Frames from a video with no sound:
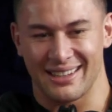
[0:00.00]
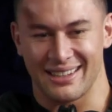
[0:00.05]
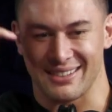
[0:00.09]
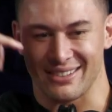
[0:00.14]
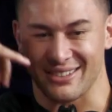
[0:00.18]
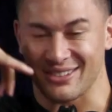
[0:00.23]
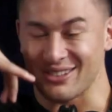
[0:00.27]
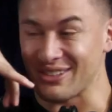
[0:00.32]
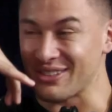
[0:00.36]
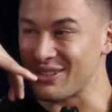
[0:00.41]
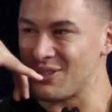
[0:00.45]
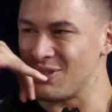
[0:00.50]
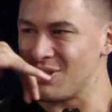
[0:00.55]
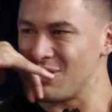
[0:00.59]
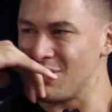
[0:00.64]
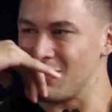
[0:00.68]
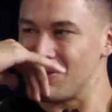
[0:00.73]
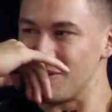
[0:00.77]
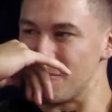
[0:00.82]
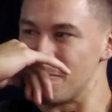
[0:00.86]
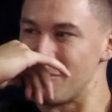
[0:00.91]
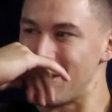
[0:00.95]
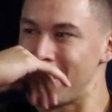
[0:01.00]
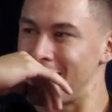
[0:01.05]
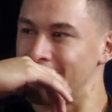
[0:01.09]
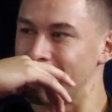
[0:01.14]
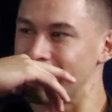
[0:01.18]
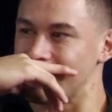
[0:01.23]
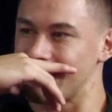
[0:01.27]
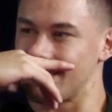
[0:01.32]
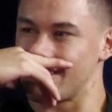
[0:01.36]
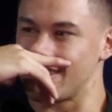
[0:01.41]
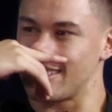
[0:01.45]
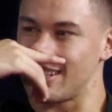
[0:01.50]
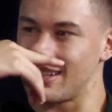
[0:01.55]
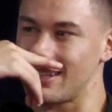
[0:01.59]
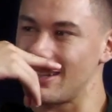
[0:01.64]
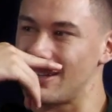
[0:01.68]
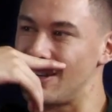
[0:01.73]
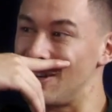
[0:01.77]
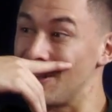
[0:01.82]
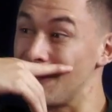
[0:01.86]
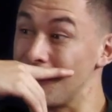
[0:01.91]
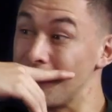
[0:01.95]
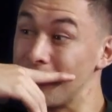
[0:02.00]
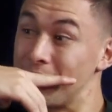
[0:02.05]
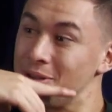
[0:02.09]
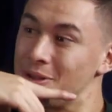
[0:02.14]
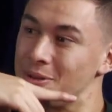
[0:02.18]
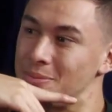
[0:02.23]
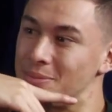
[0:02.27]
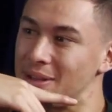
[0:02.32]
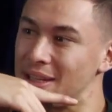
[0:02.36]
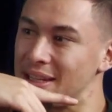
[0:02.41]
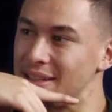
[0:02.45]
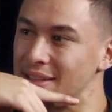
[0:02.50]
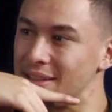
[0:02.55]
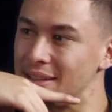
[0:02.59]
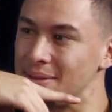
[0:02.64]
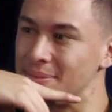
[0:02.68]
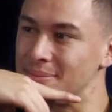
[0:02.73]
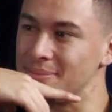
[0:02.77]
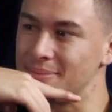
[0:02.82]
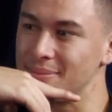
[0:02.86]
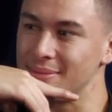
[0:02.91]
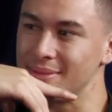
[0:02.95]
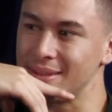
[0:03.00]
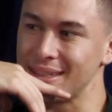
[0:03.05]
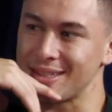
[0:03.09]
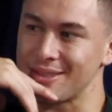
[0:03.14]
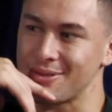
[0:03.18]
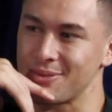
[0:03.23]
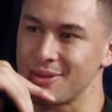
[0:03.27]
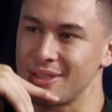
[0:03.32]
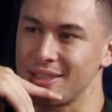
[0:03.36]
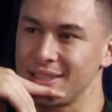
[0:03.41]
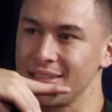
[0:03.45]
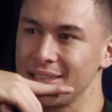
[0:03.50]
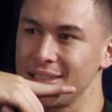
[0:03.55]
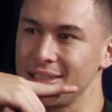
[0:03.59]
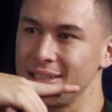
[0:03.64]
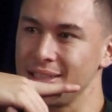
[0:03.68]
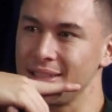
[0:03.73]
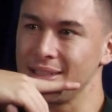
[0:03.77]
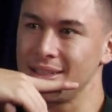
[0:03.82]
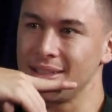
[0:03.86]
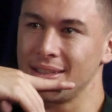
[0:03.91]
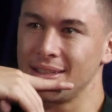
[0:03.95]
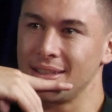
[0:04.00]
And I just got the call from Madge, and I was like, "Oh, you're you're playing um, next week.